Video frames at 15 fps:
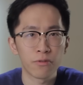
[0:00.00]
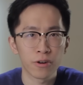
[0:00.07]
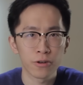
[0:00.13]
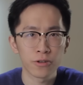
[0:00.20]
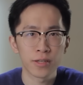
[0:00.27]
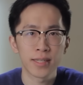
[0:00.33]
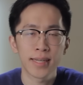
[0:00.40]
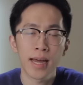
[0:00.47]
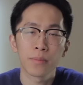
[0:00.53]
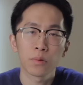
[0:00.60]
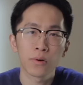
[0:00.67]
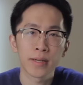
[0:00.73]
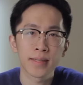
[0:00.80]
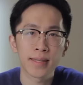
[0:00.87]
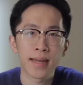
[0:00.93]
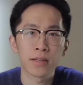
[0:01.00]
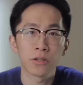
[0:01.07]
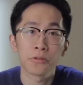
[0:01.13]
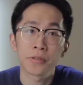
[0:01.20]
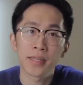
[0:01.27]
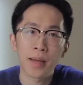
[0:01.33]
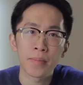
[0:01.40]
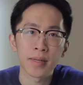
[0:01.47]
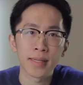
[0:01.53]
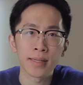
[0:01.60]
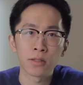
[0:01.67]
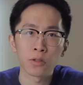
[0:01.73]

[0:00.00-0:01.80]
version 10.10 Yosemite in